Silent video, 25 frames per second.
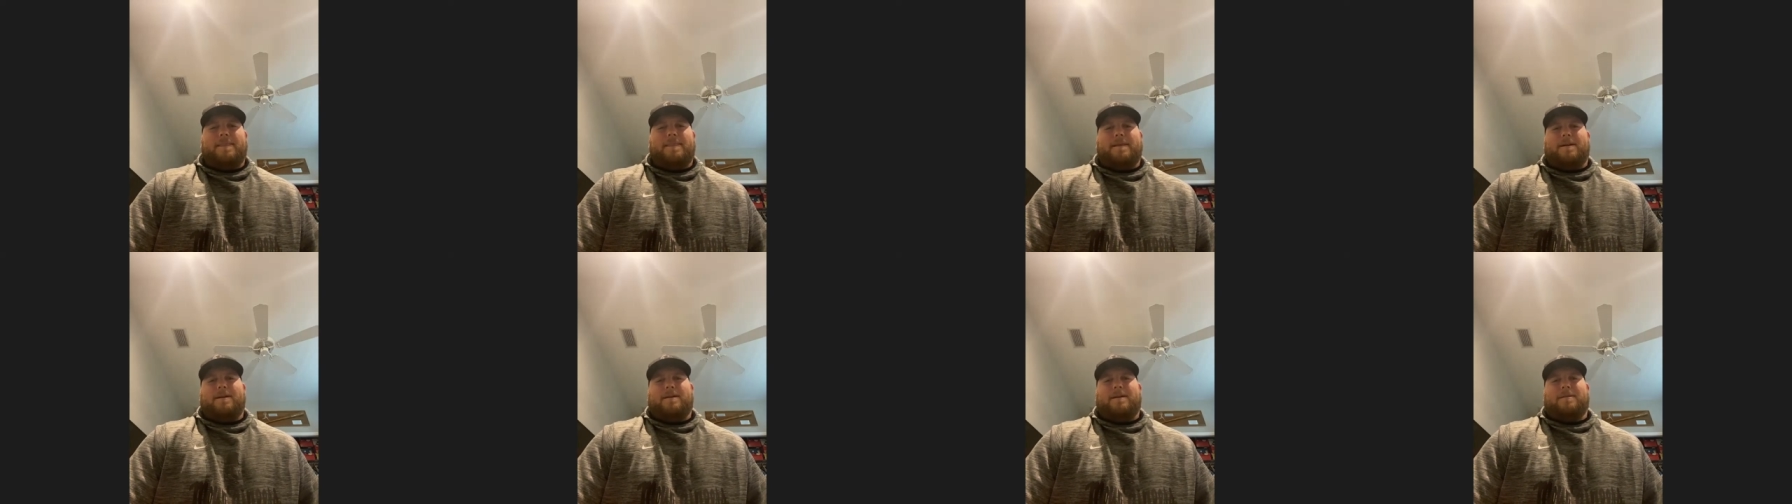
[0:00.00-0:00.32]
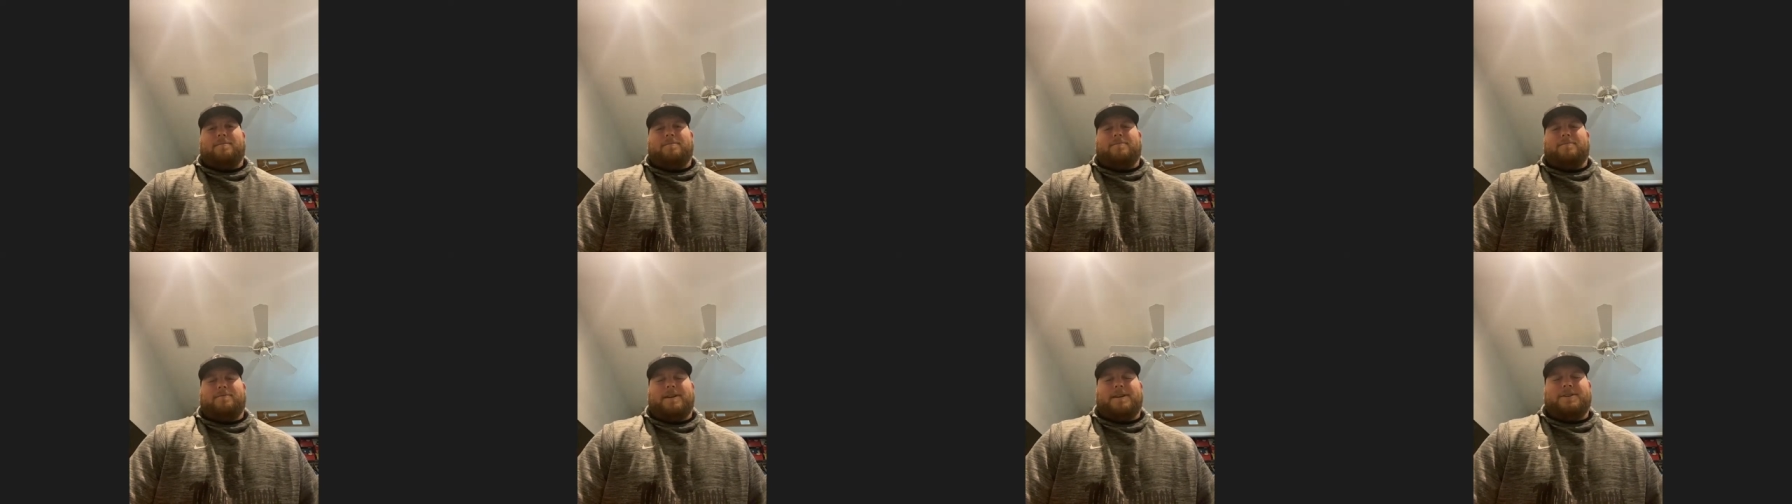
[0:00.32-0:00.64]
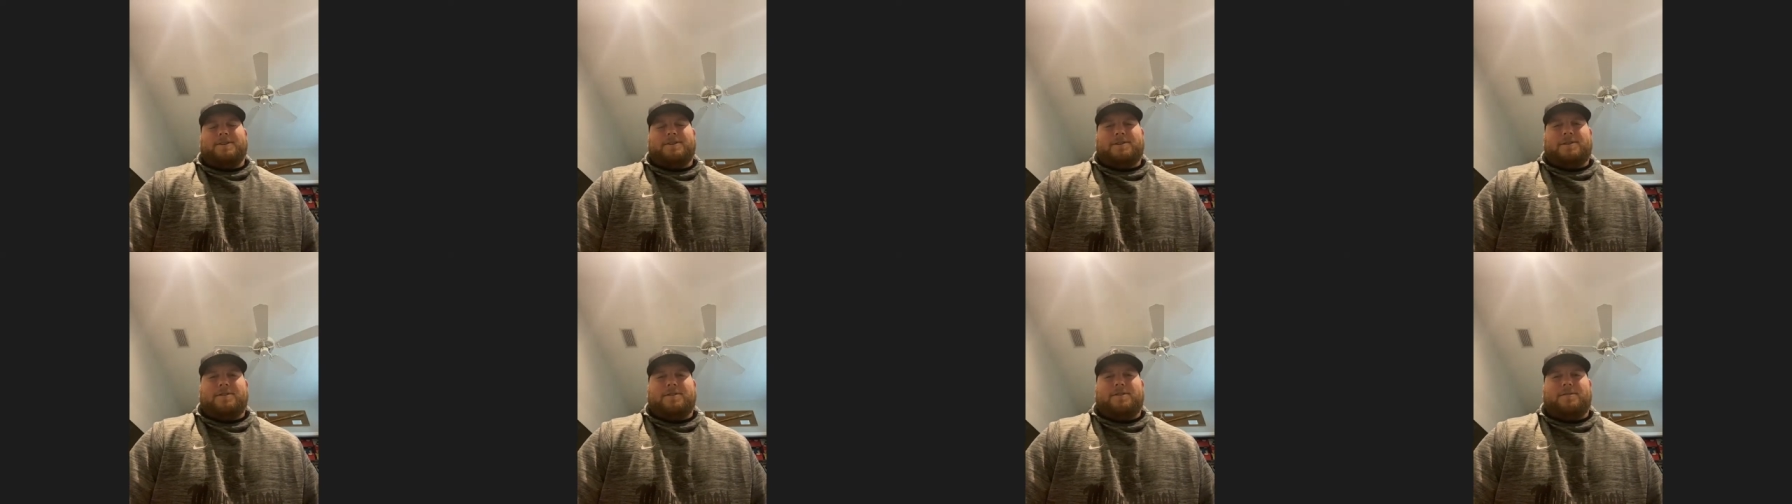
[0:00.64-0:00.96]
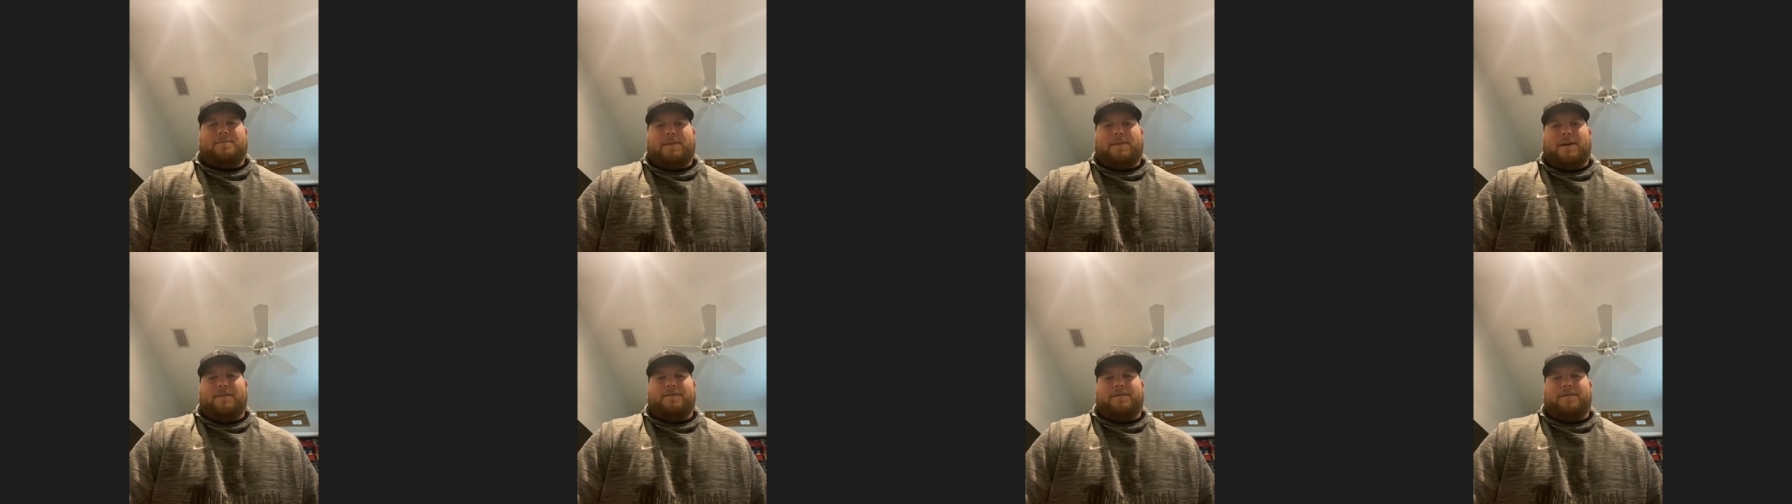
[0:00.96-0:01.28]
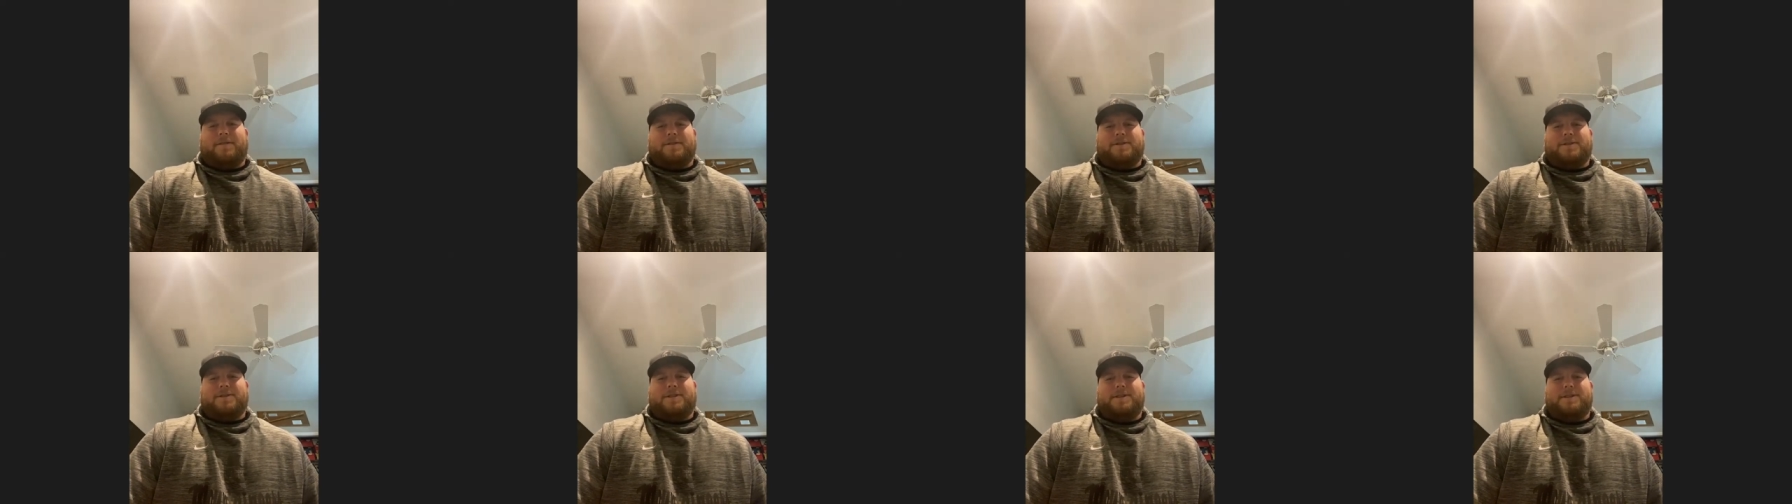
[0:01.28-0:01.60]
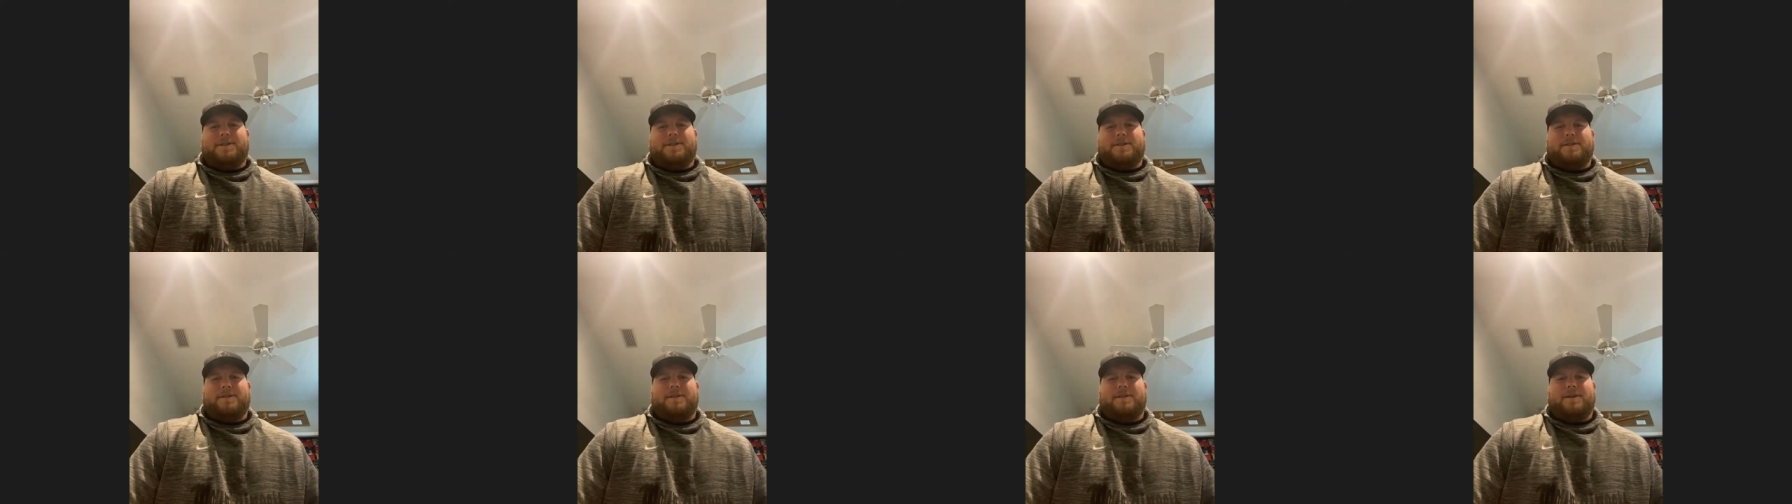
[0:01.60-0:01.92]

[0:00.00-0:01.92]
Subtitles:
Redshirted my first year.